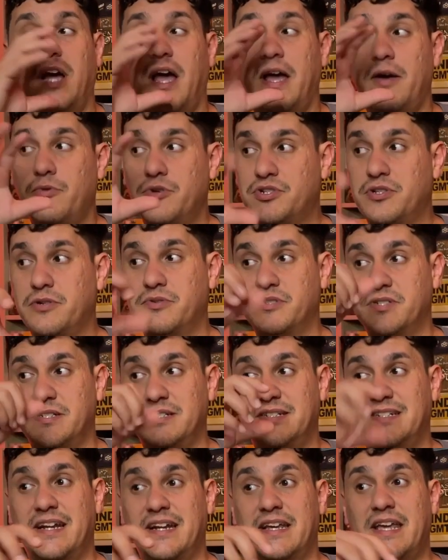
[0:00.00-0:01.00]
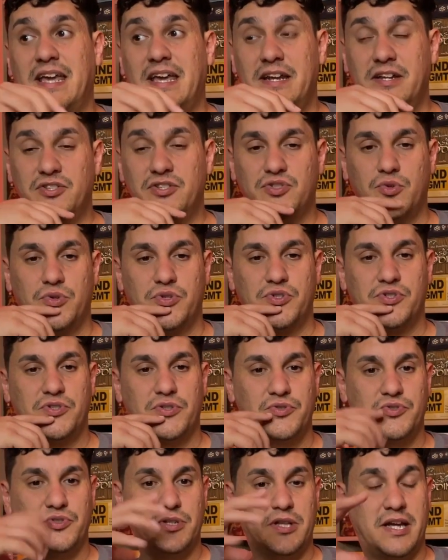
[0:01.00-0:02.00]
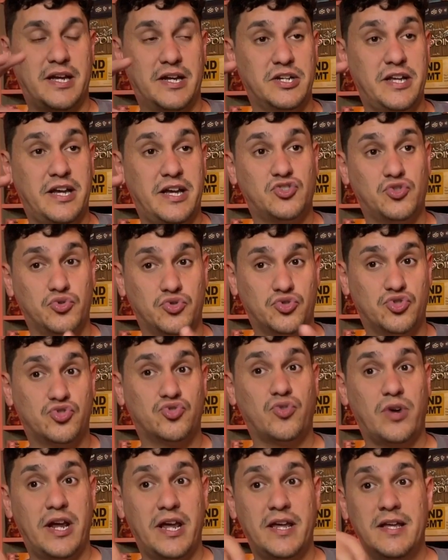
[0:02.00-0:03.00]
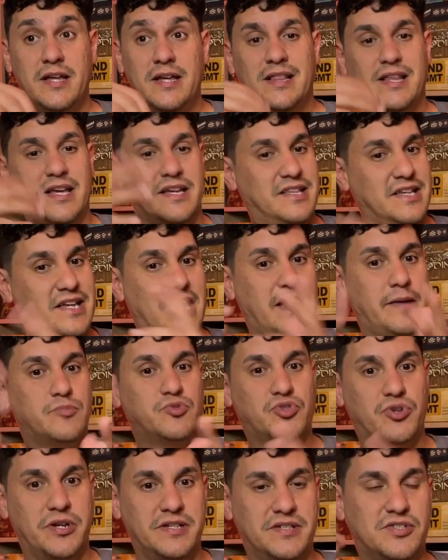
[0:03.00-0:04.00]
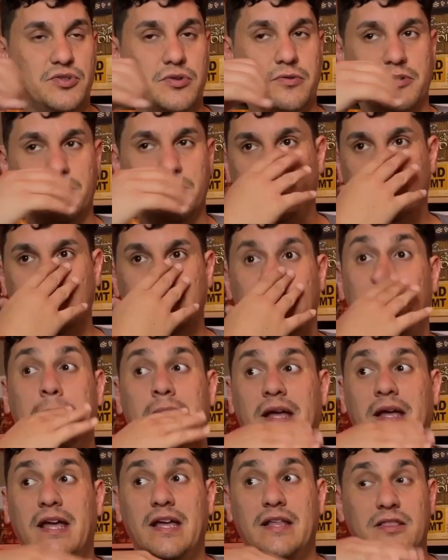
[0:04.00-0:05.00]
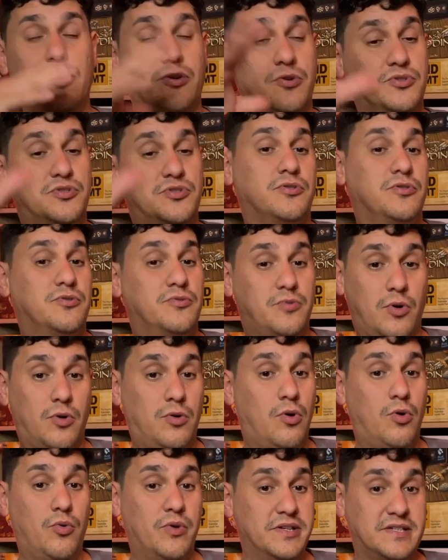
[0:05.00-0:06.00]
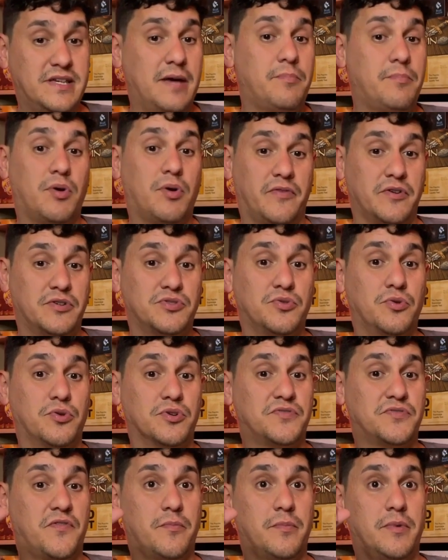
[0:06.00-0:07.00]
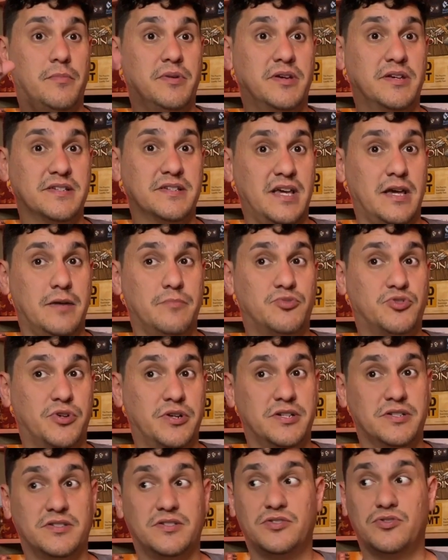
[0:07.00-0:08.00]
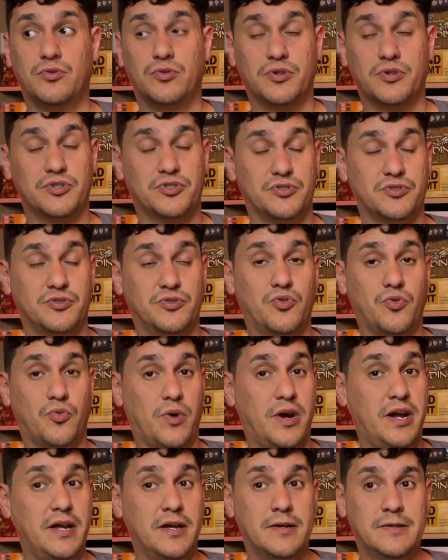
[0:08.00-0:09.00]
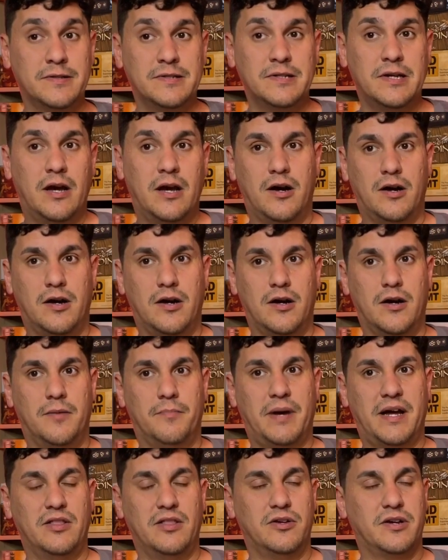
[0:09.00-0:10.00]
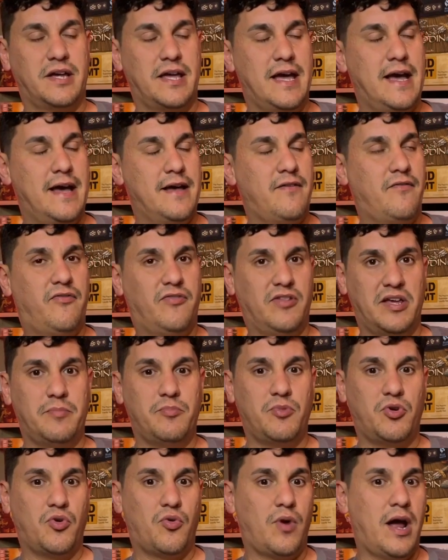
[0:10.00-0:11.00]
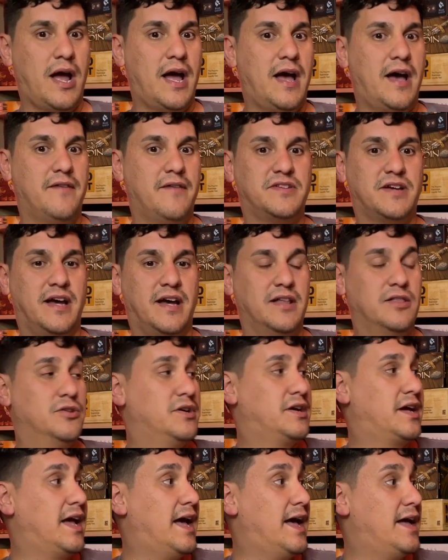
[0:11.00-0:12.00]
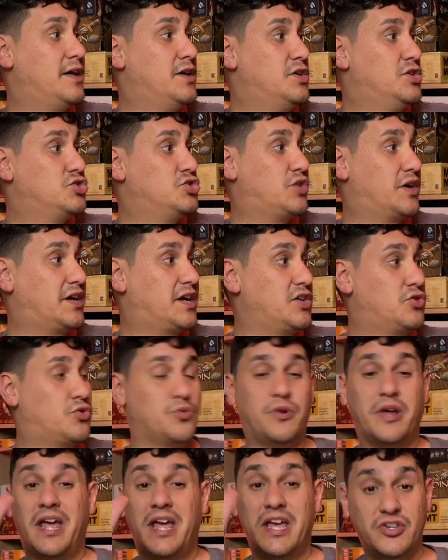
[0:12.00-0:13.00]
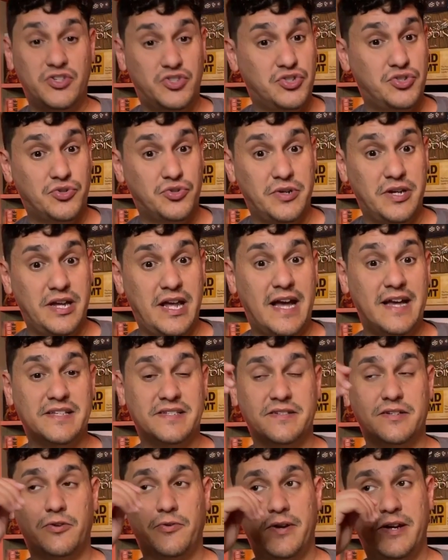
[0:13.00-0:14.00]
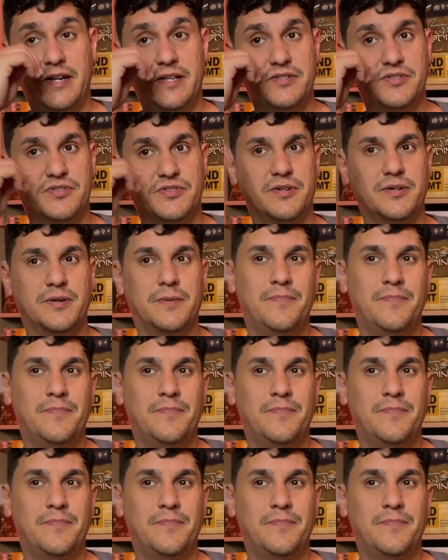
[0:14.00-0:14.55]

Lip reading: I wish there was a dedicated storage solution, like an actual tray, like the game trays storage. Those are always get perfect scores for me because game trays storage are great. I look at Flamecraft. I look at Trekking Through History has a great insert.